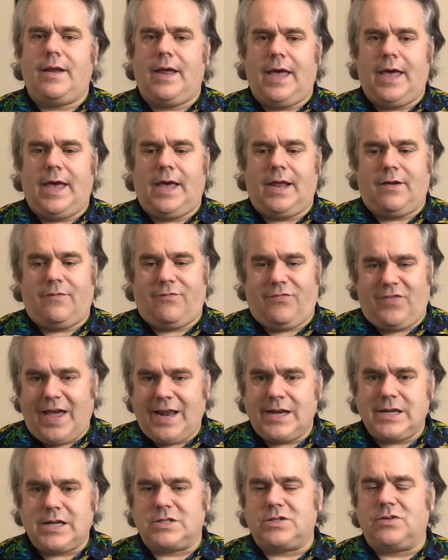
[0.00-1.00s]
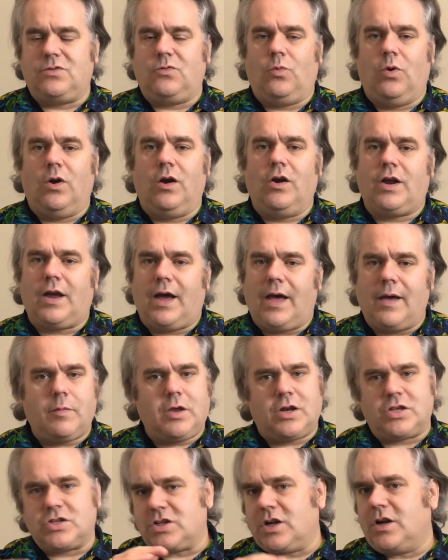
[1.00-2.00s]
and if that doesn't work, I'm
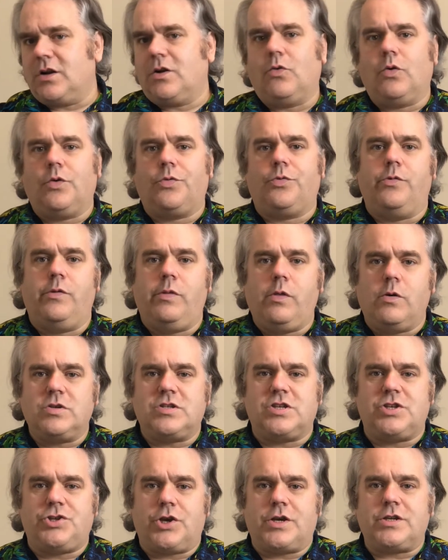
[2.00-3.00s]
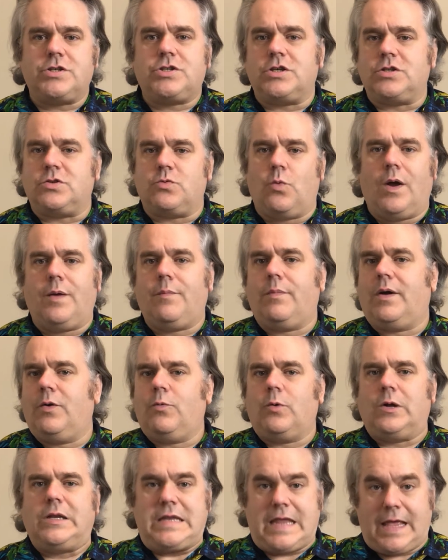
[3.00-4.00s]
going to start going through those suggestions one by
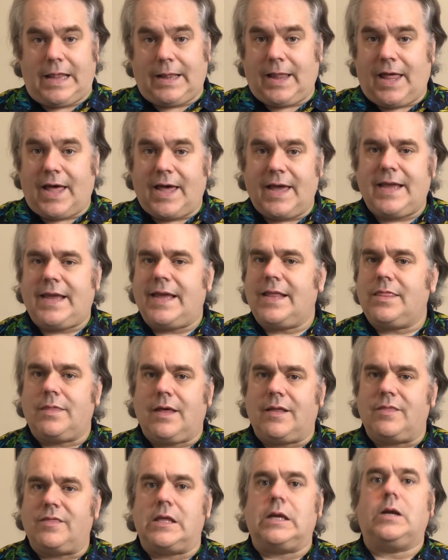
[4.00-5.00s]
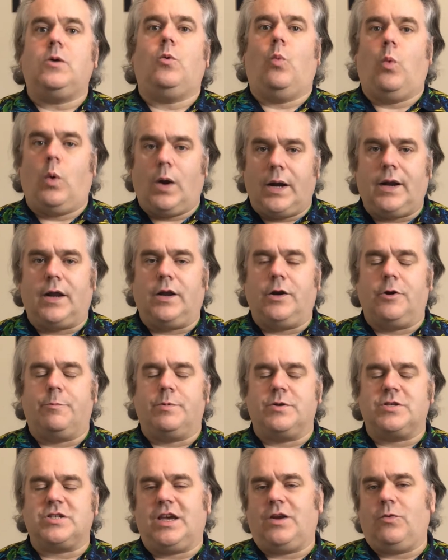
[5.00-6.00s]
one till I get that thing
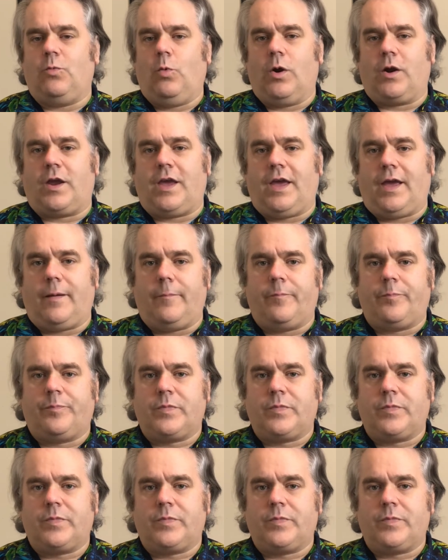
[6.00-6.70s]
100% working.